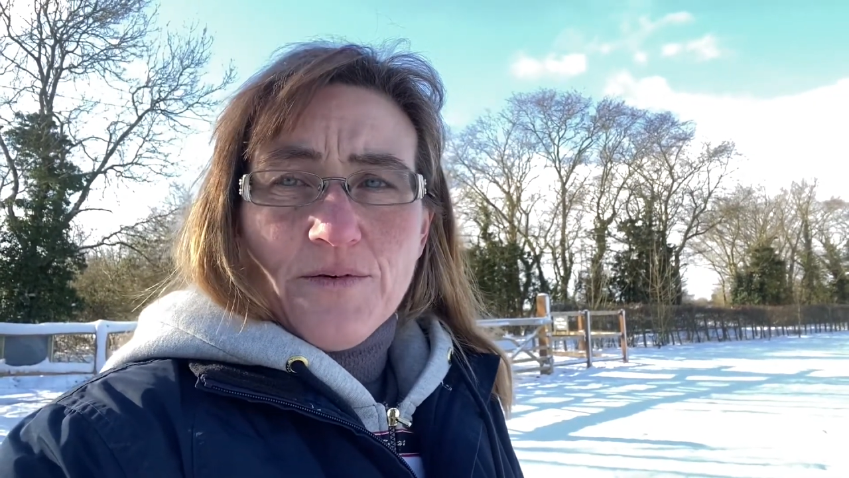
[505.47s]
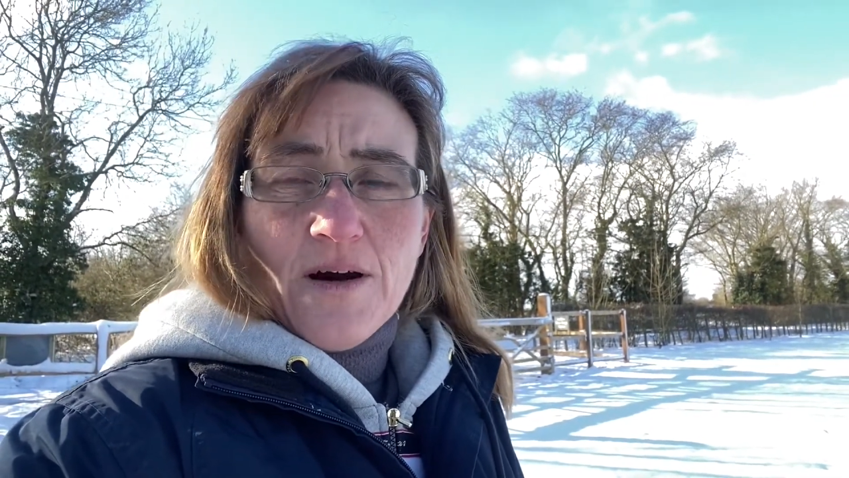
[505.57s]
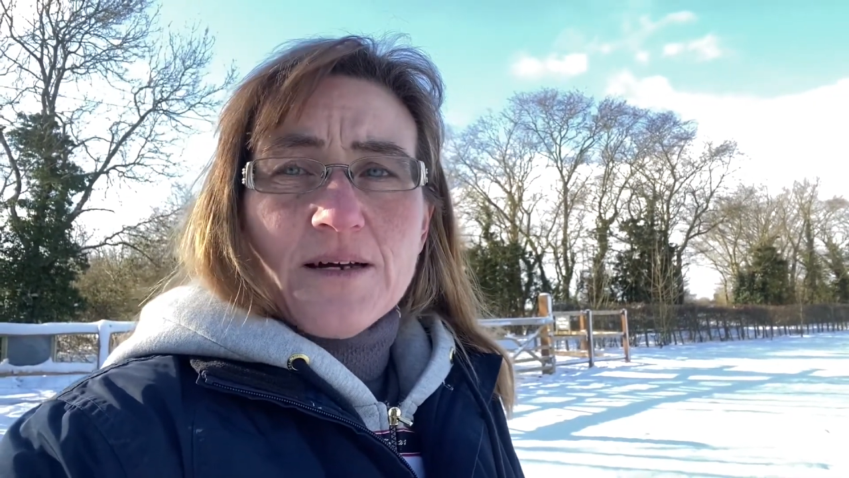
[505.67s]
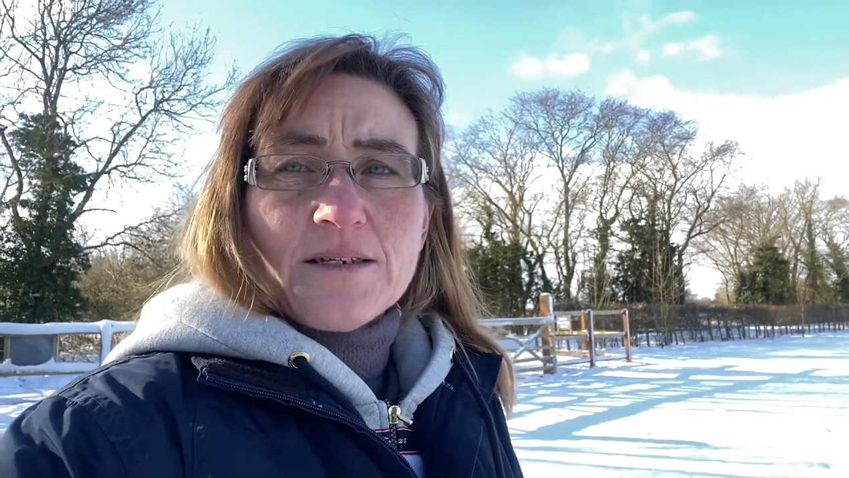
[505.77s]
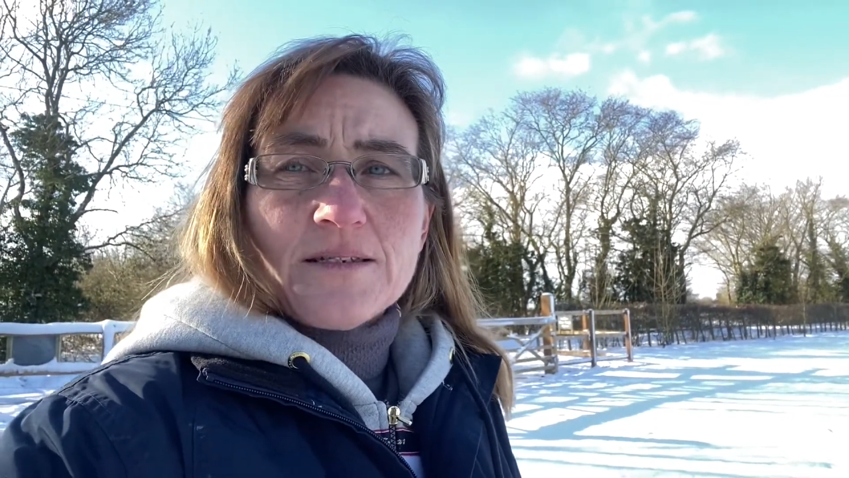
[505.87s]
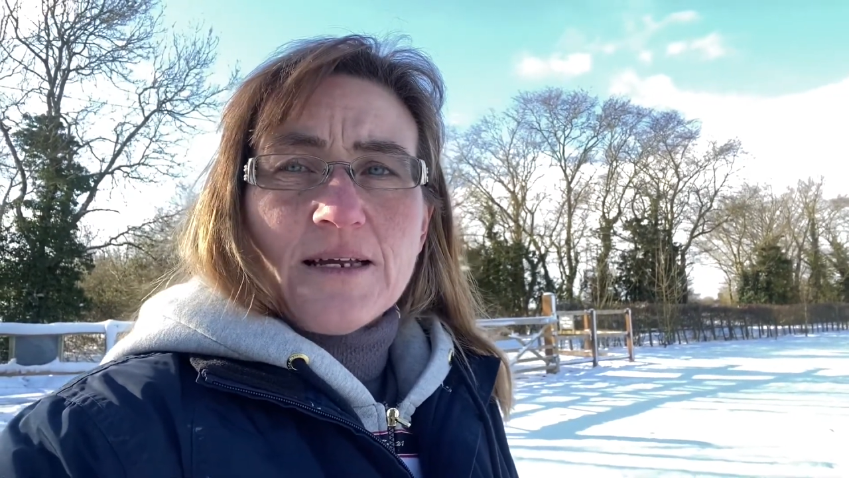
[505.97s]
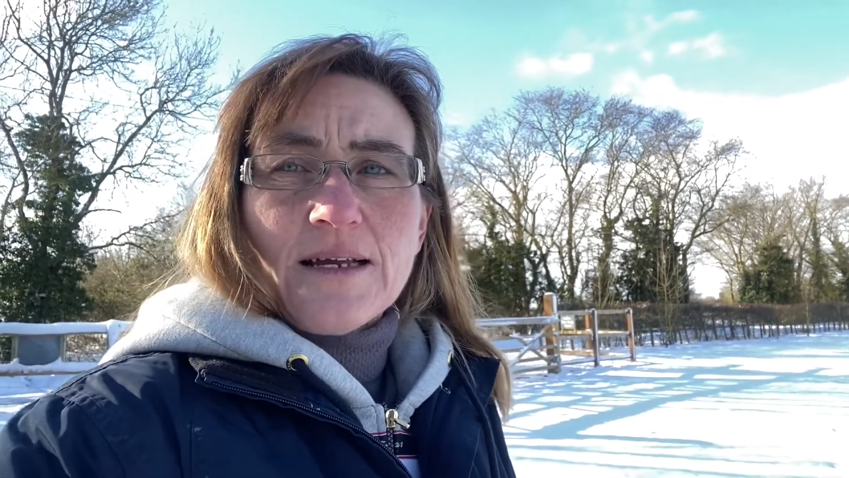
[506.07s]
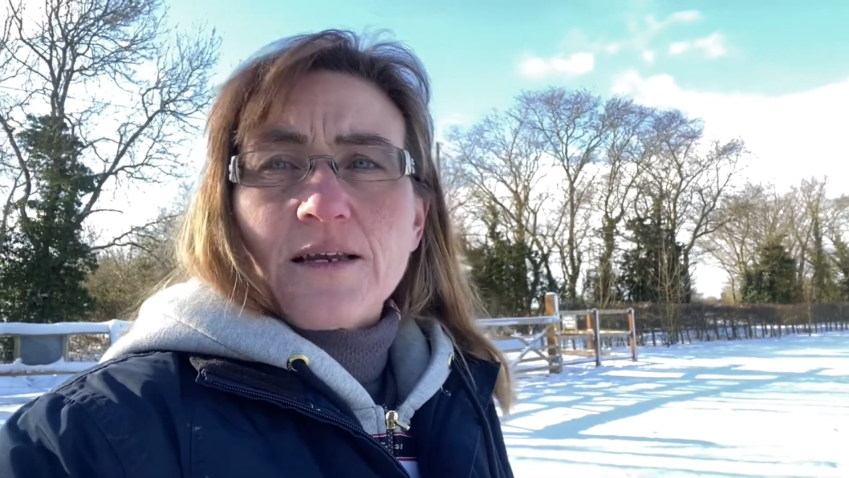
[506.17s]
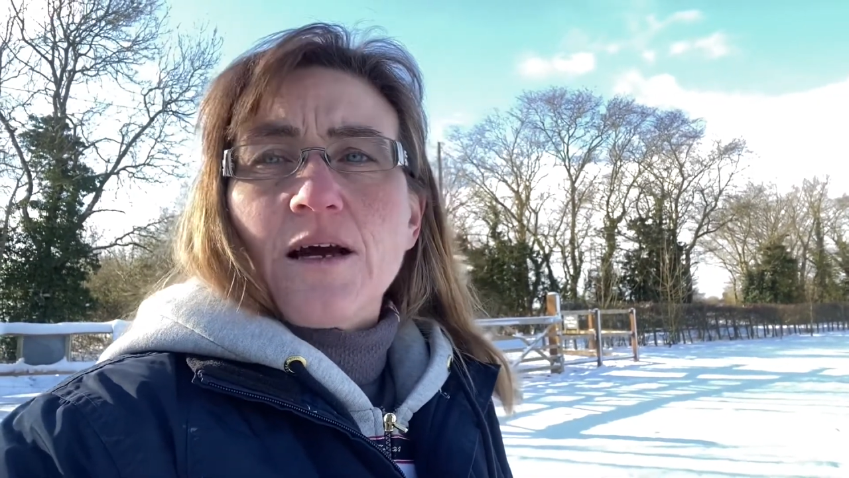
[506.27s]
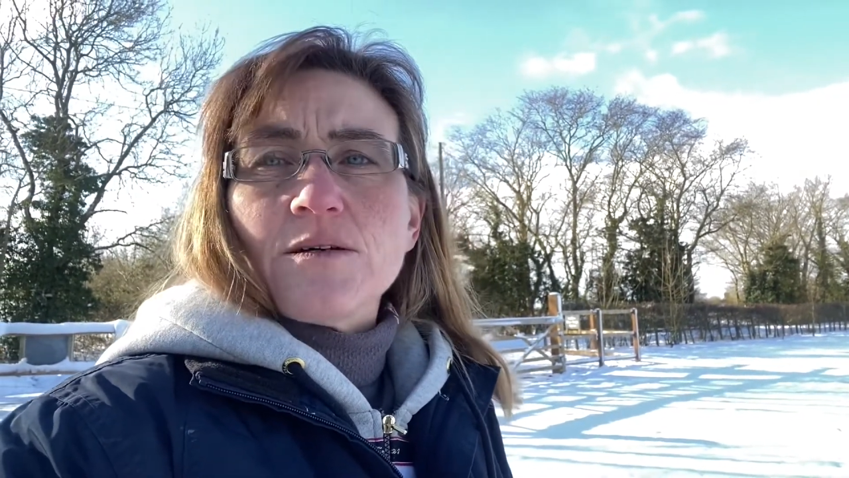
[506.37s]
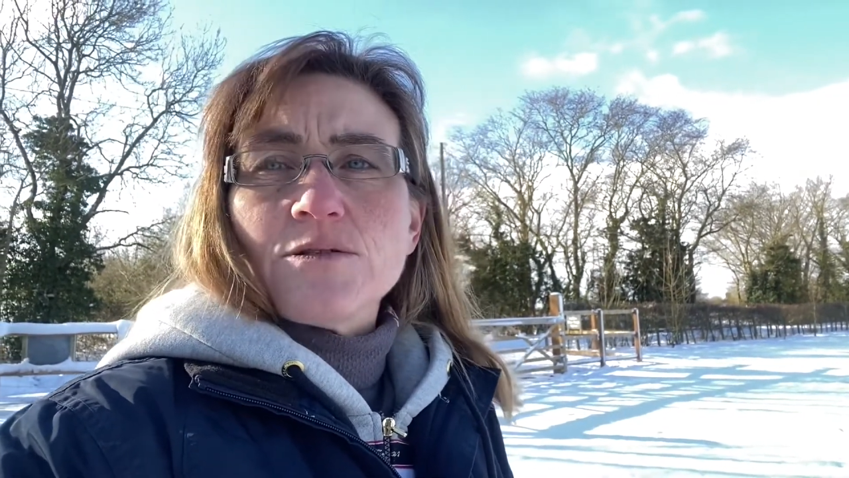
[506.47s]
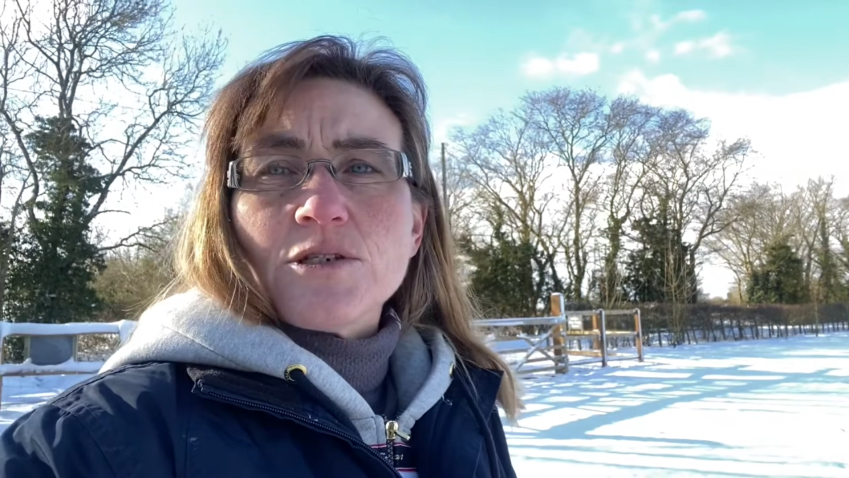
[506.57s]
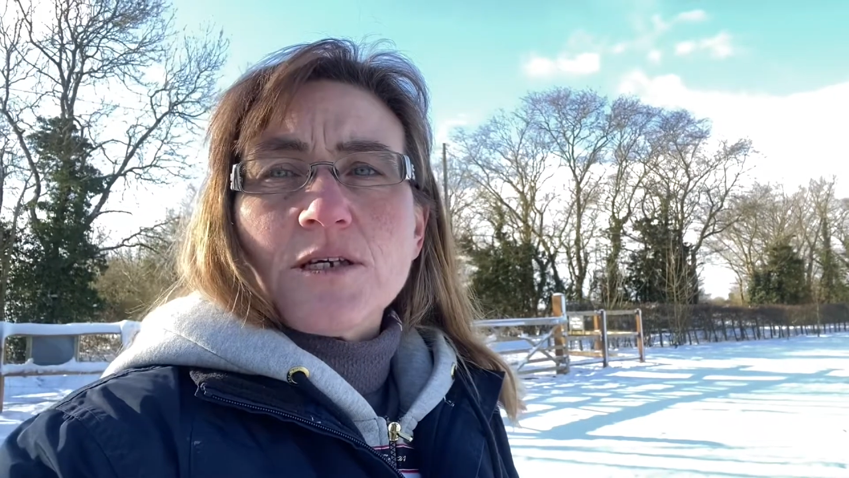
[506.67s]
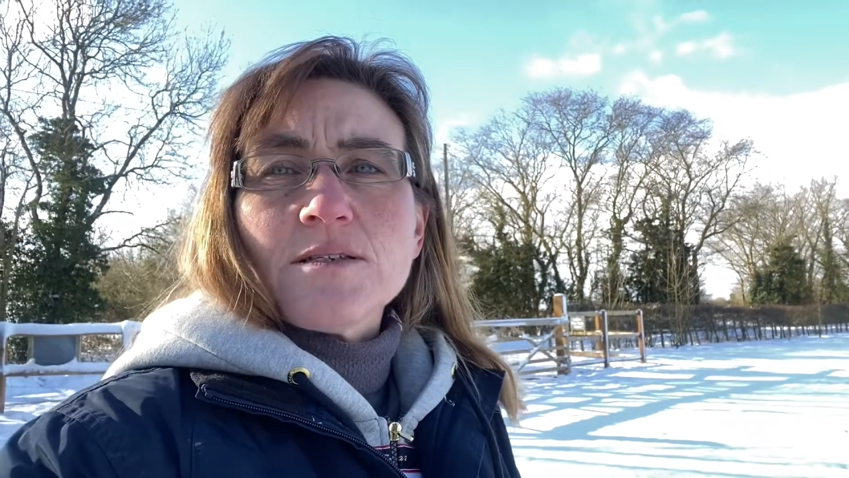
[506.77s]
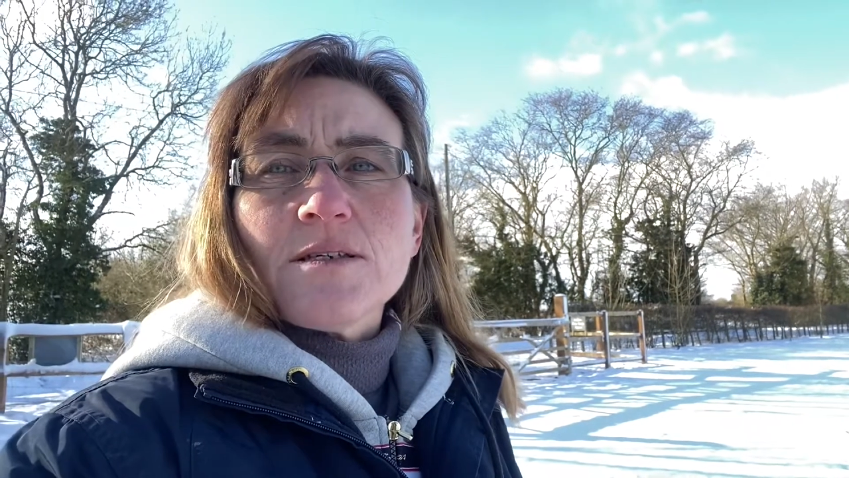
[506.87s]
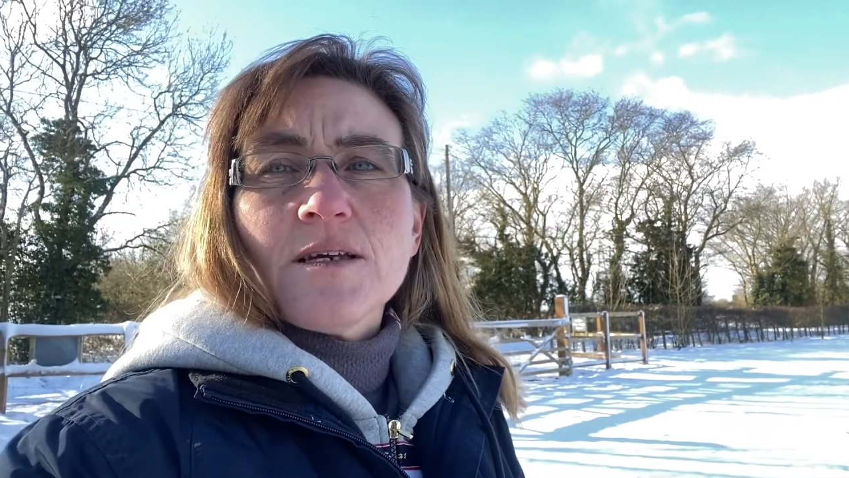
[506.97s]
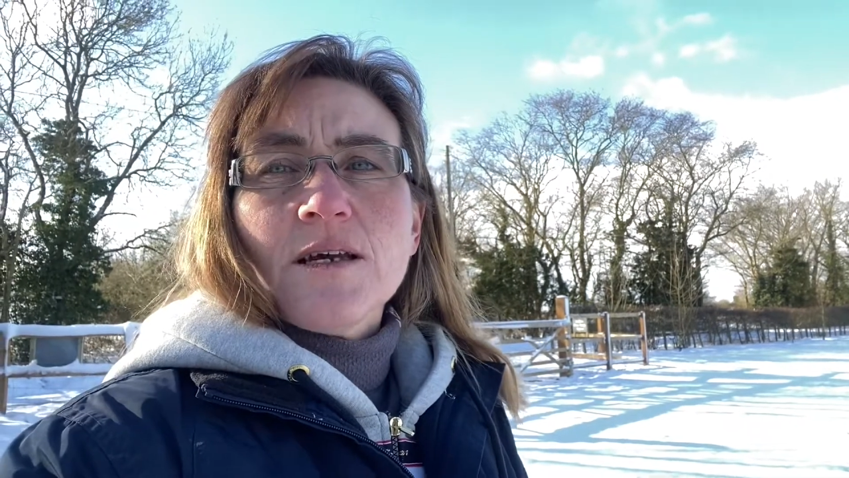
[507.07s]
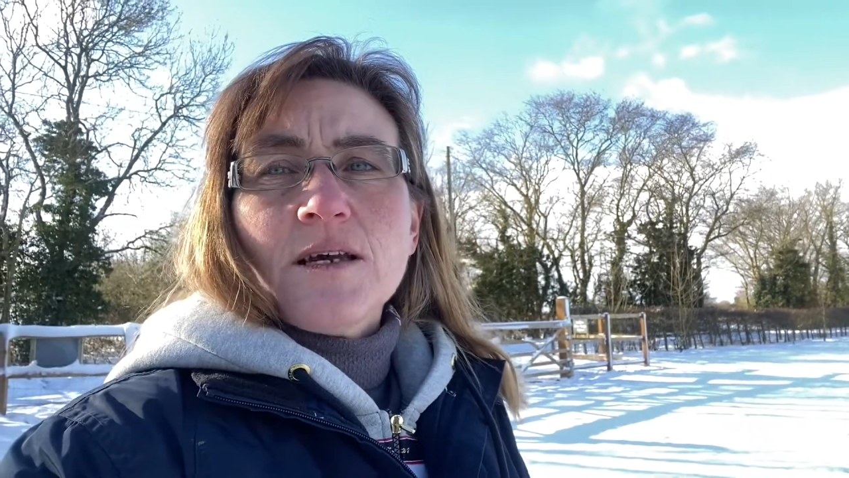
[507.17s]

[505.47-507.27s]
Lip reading: riders and coaches,